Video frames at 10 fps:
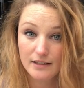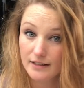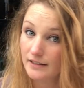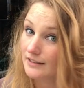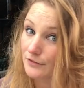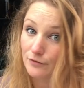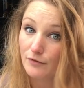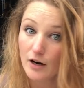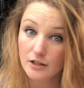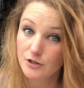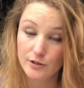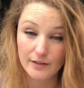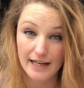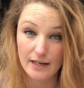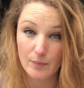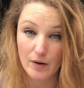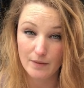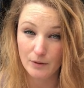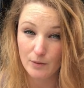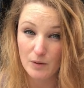this is far too late, but I'm
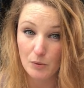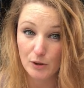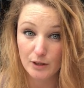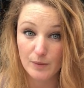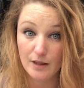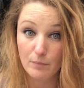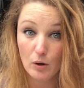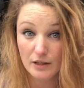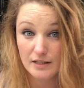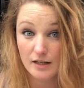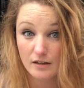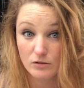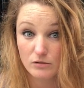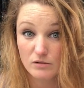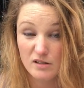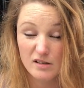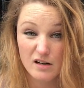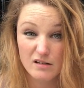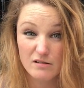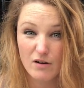going to be putting them in the polytunnel,
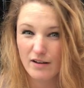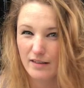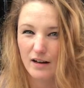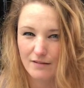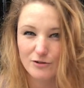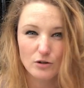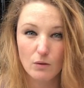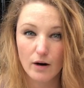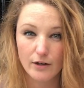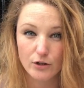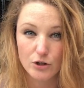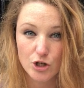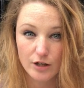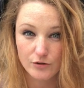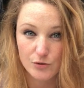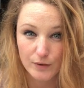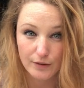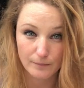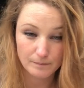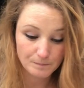so I think I've got quite a good chance with
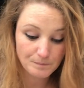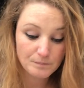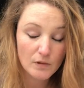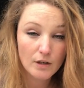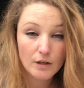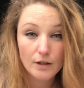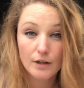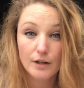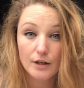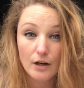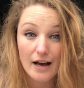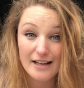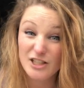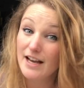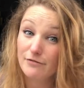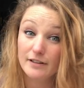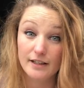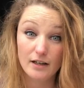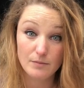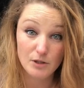them. Actually,
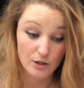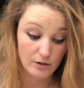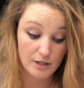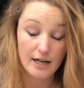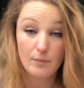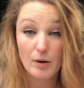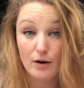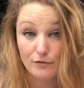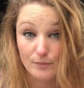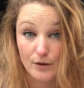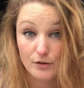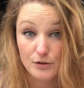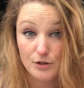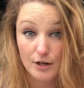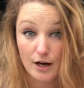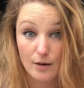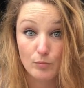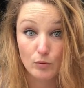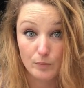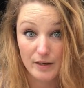everything I'm sowing today, apart from those
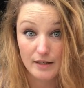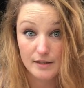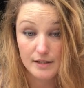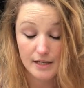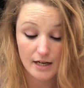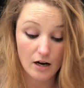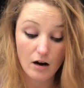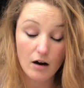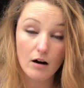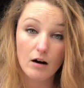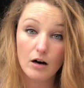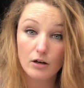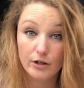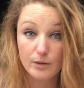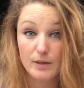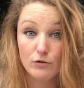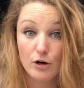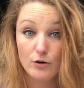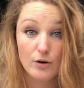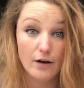broad beans, are going to be
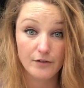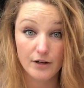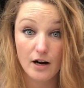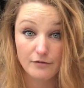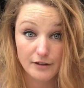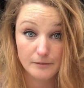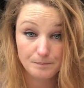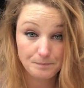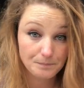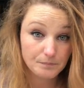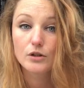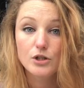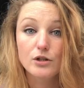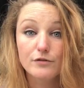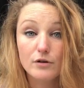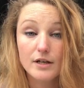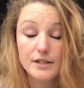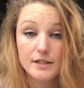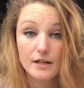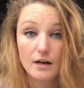grown undercover. So the
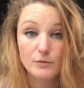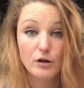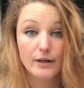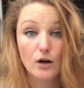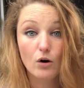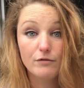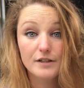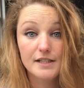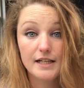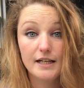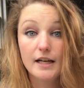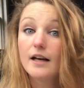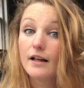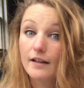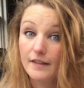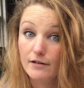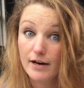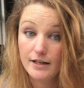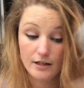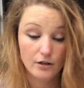varieties that I'm growing are obviously the
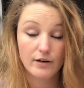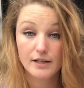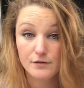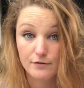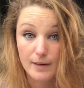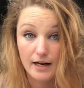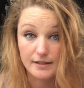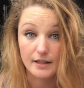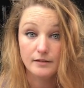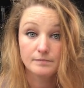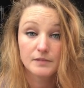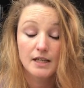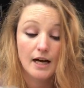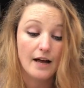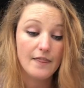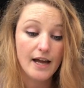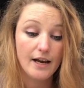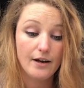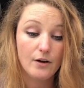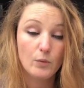Iranian cress from Hadda, and
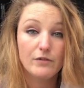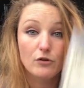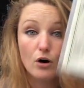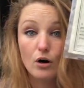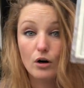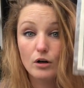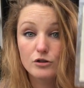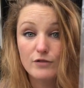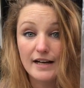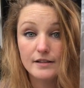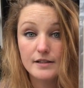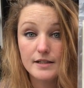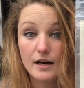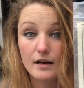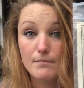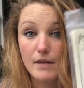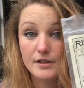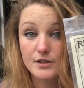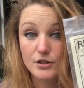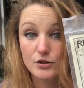then we've got dragon's tongue
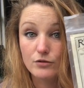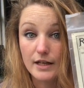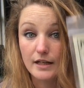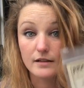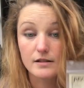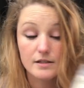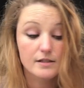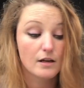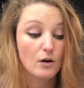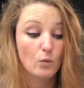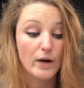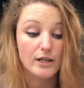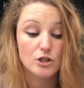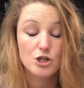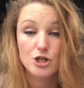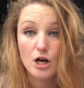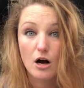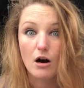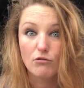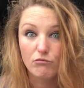mustard greens, which
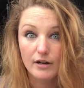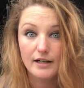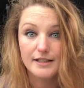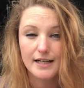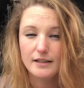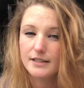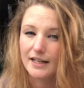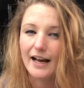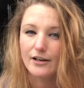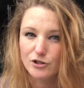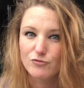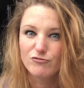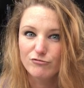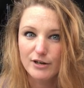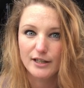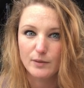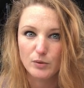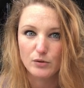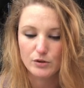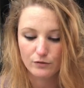are really tasty and really
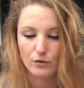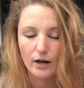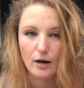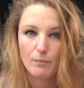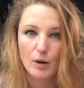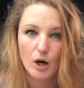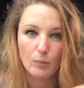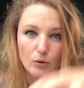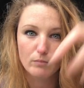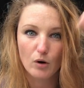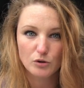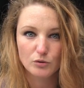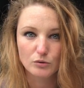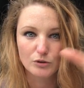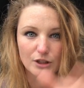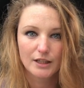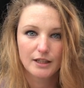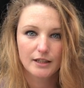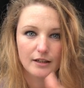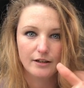beautiful, like a purple mottled
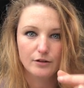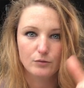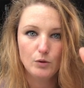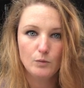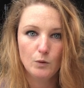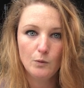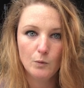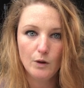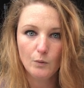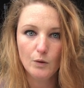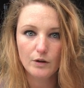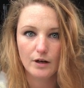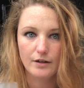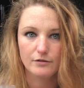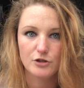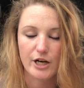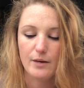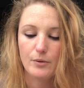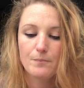kind of whoop kind of shape.